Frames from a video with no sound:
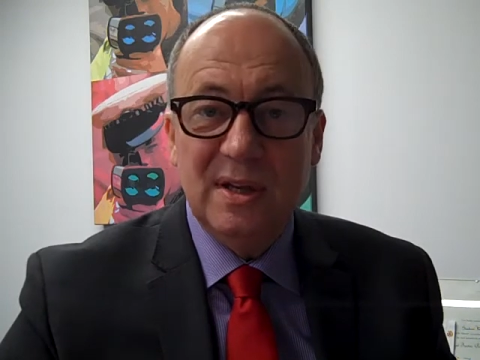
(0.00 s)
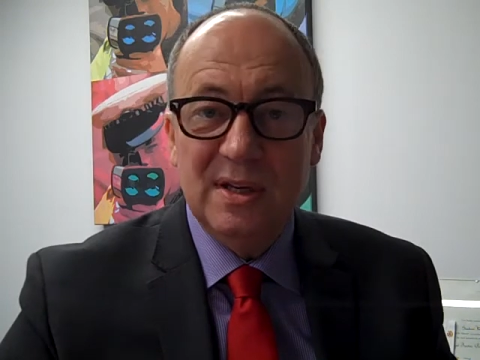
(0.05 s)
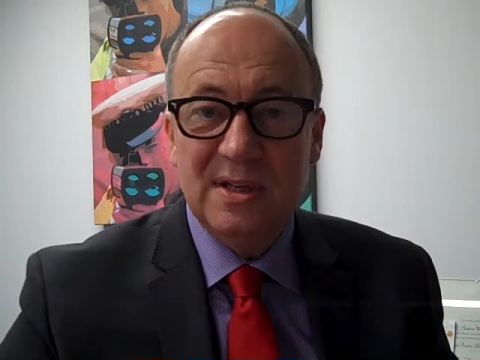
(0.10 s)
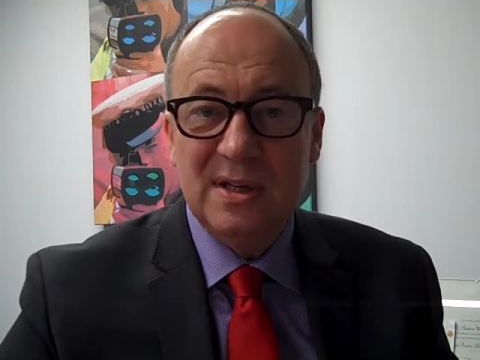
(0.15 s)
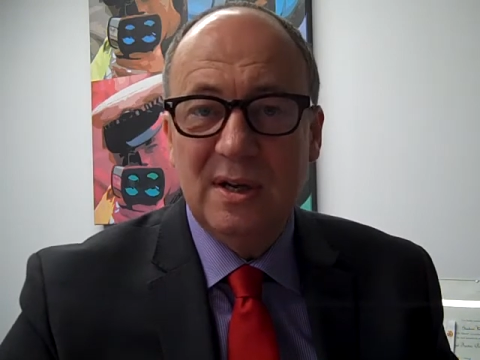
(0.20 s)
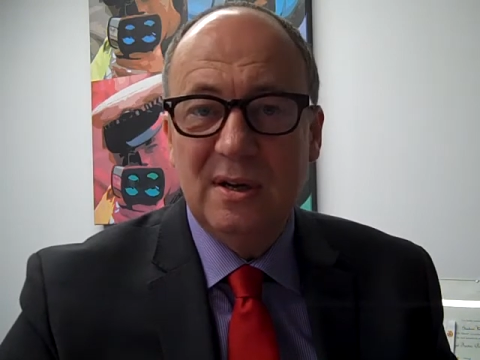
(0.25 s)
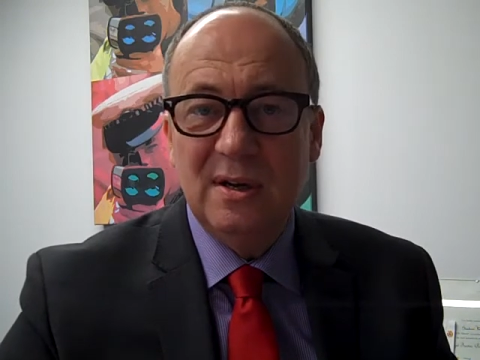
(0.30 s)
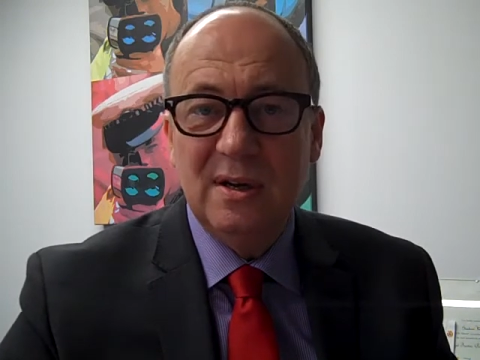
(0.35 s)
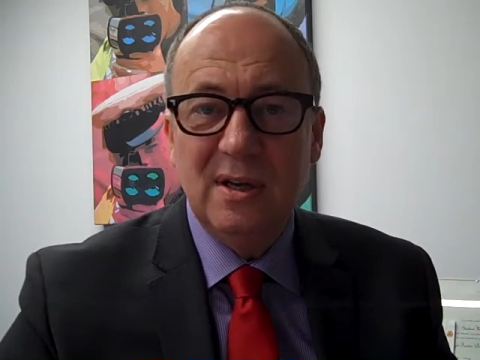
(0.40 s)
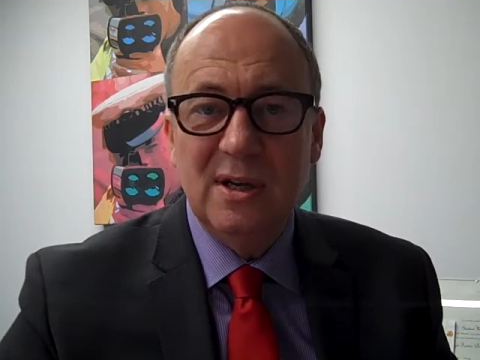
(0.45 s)

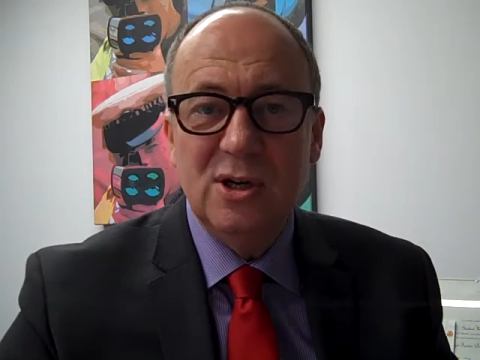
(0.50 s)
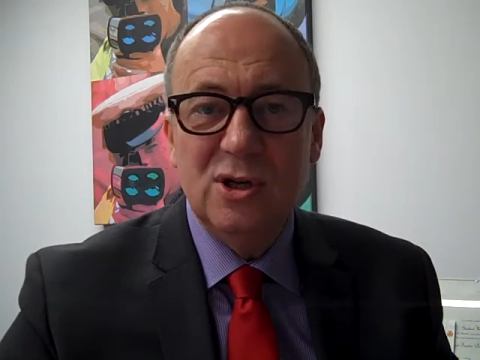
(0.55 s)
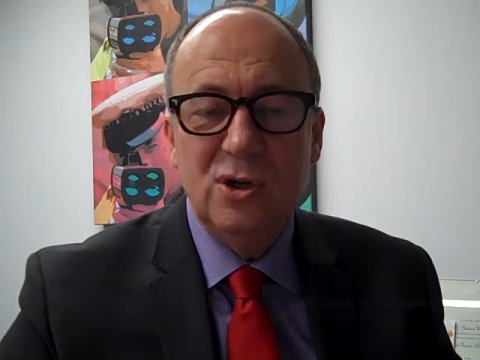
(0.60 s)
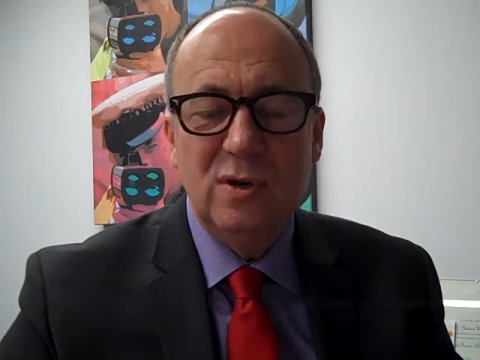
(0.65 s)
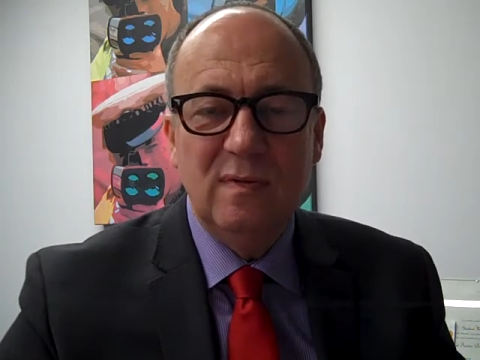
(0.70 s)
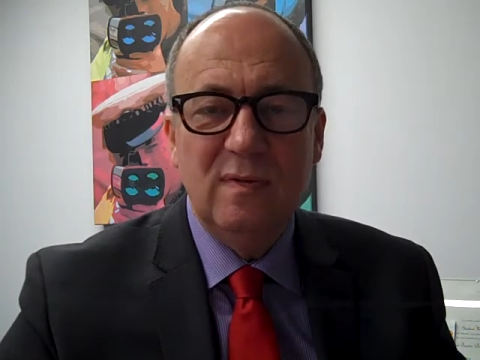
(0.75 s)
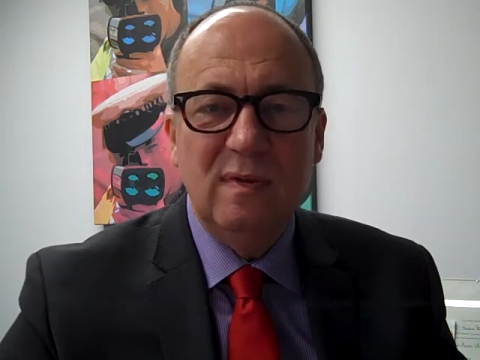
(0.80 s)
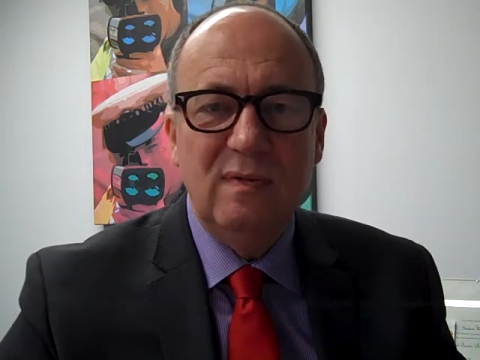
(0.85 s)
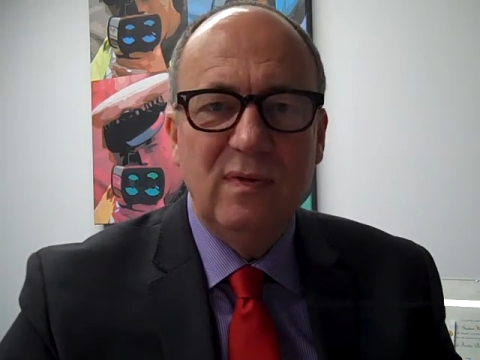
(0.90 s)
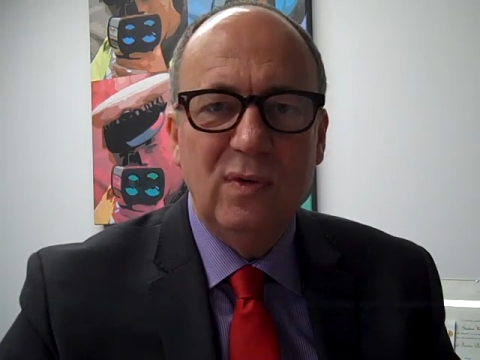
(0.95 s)

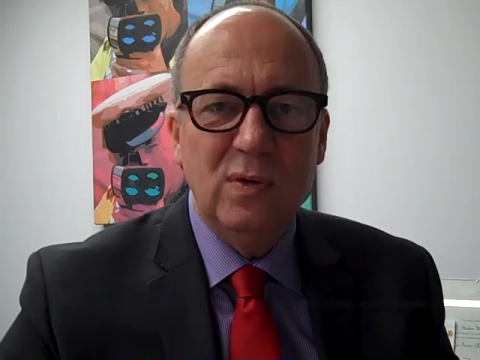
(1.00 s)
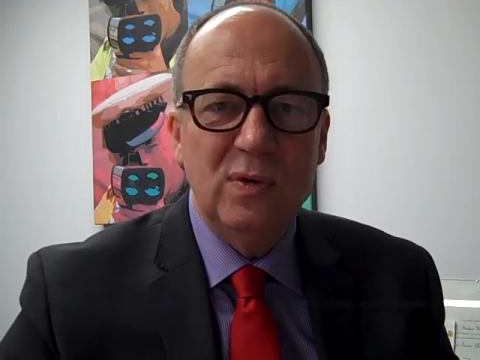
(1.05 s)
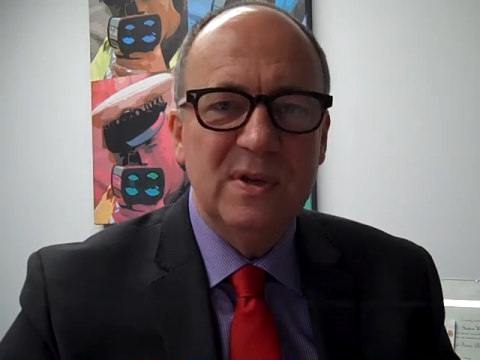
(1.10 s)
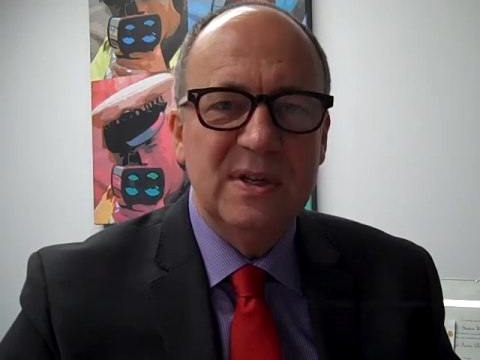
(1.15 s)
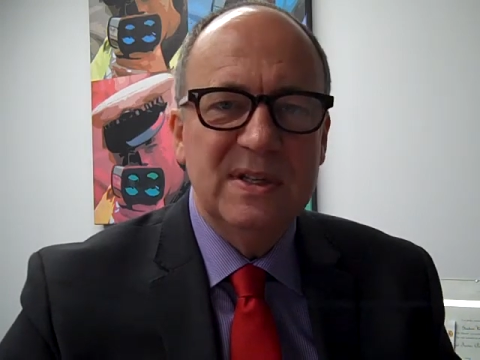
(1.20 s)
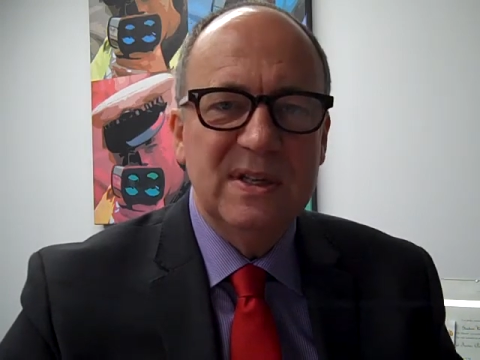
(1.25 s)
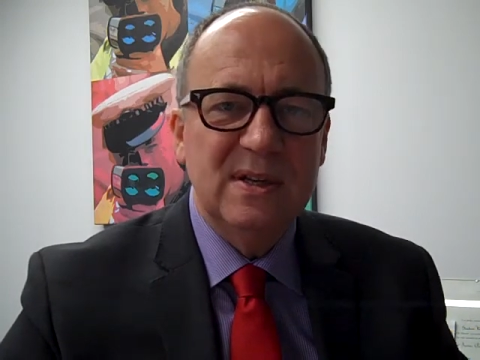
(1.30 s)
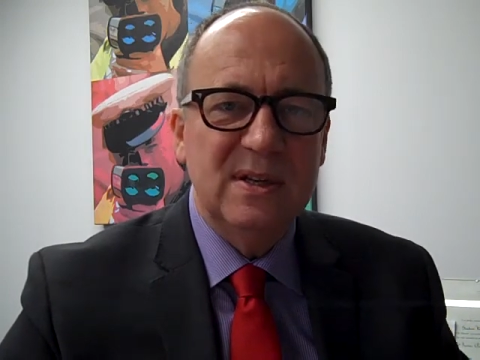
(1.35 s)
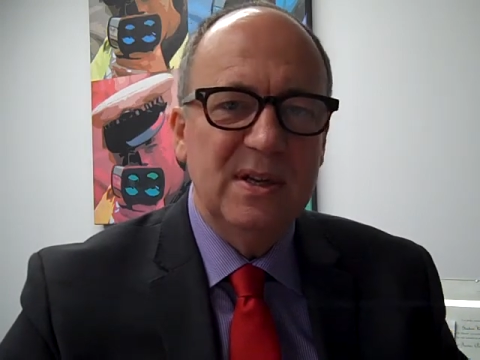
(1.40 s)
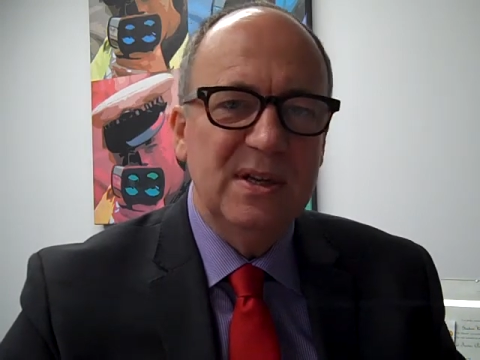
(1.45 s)
interrogation of the phone
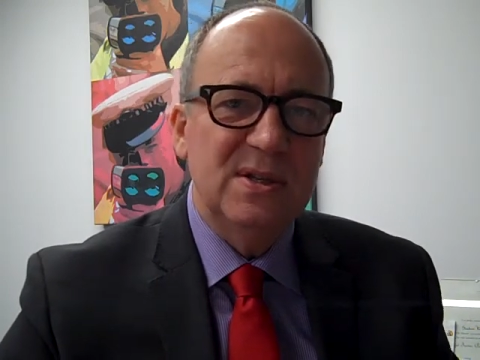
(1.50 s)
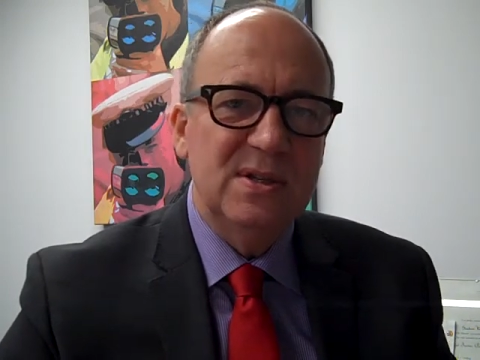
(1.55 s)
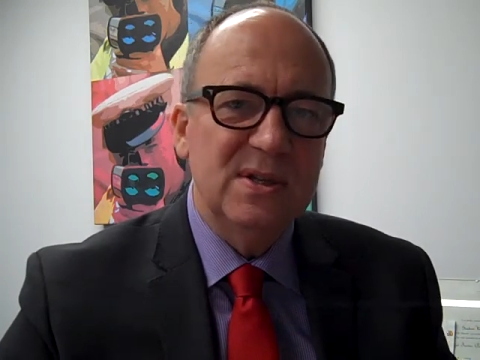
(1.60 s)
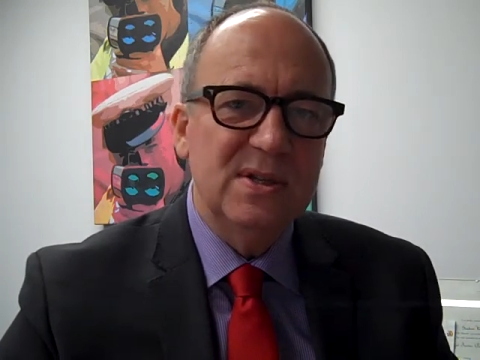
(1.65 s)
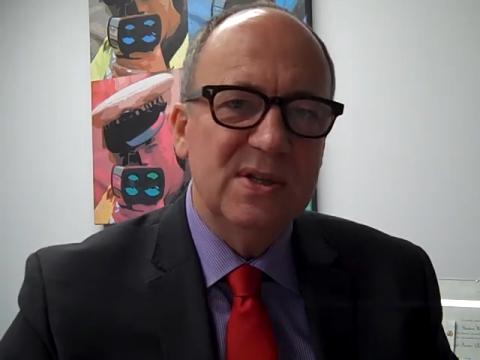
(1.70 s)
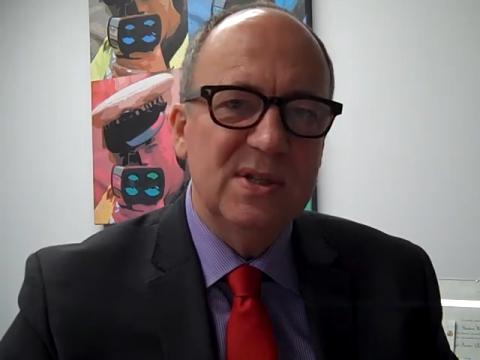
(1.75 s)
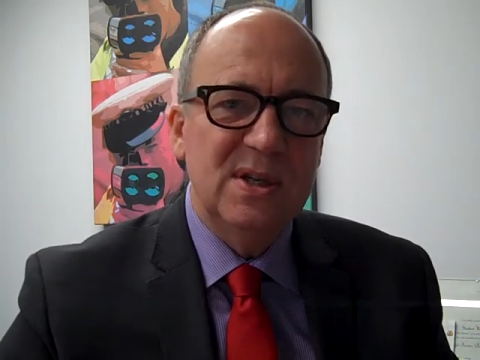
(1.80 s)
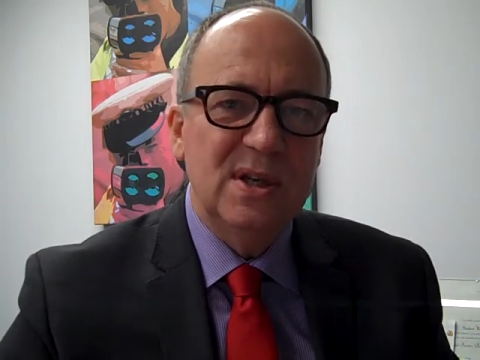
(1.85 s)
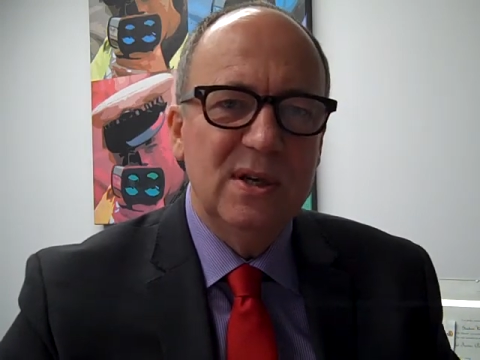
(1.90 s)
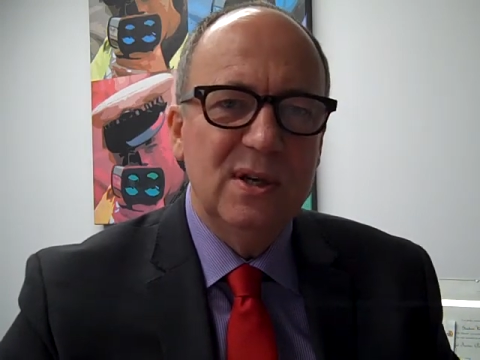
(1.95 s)
at a later
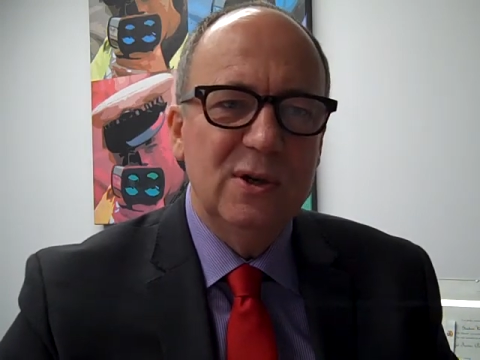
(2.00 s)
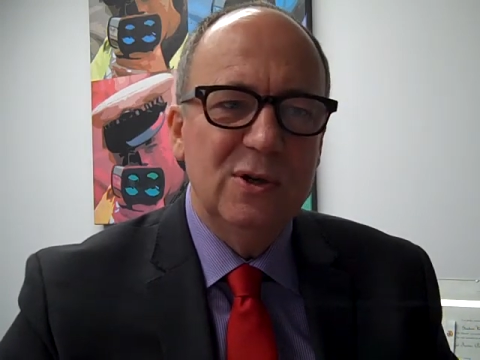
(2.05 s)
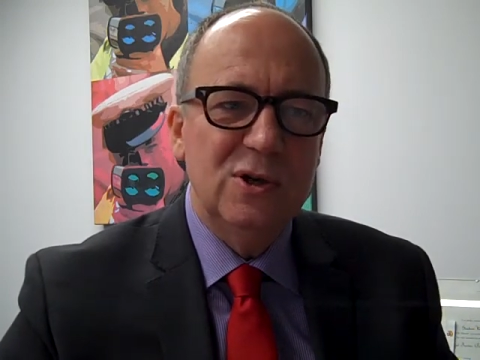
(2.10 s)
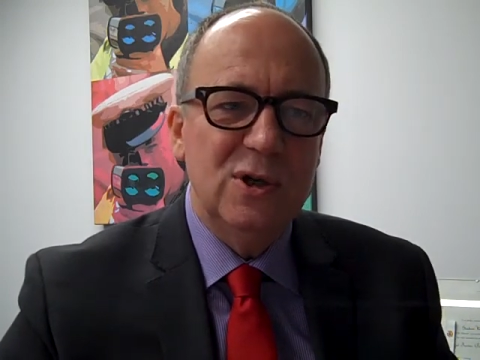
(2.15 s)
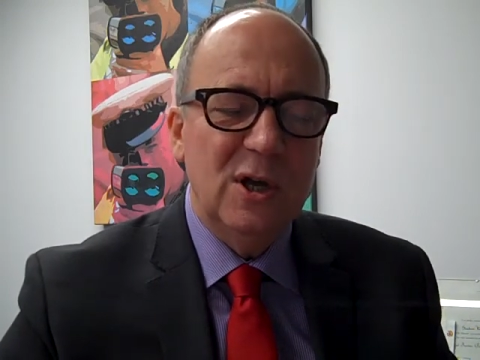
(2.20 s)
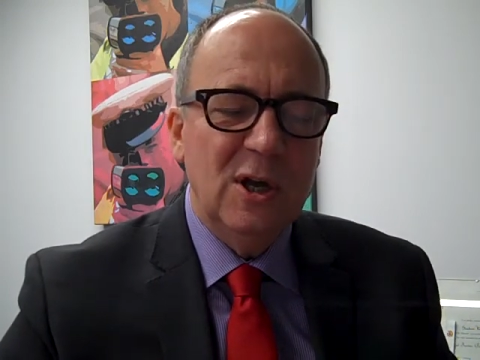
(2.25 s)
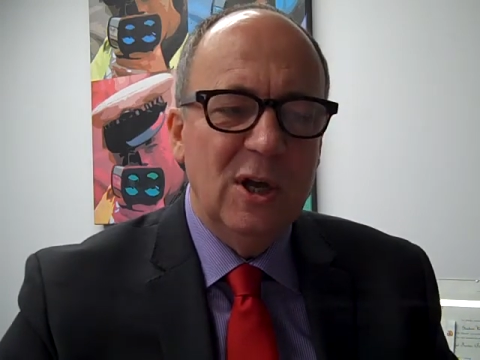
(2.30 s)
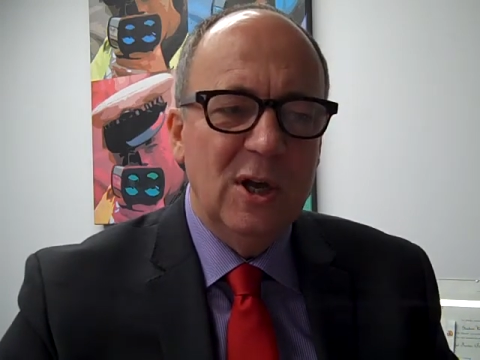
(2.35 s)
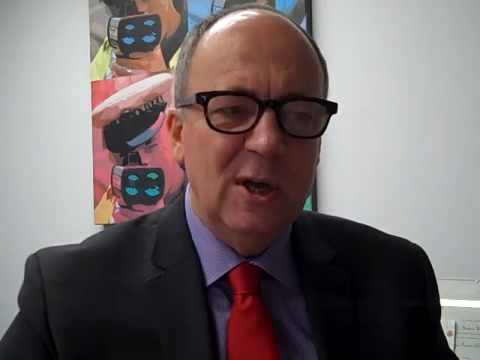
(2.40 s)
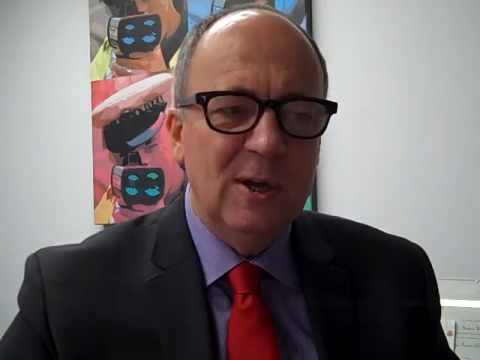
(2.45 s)
stage.
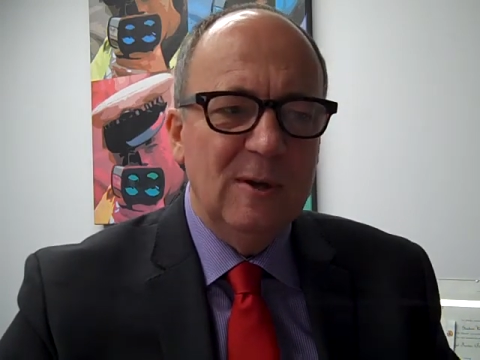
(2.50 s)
